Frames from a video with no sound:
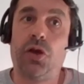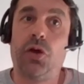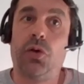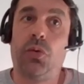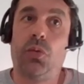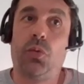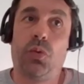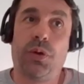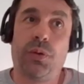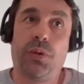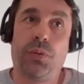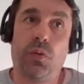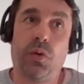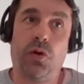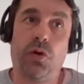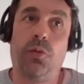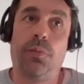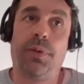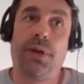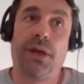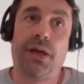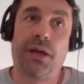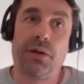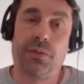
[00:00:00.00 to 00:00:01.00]
we will
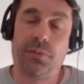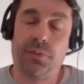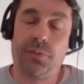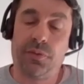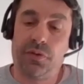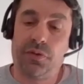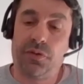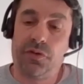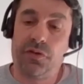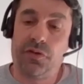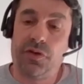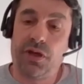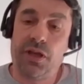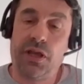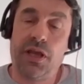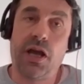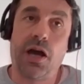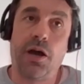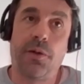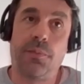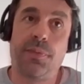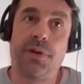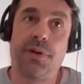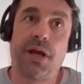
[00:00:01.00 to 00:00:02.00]
be able to see the
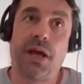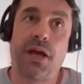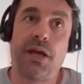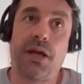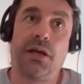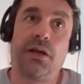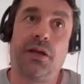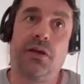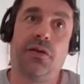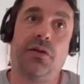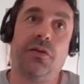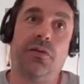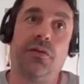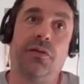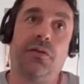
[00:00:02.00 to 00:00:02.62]
uptake of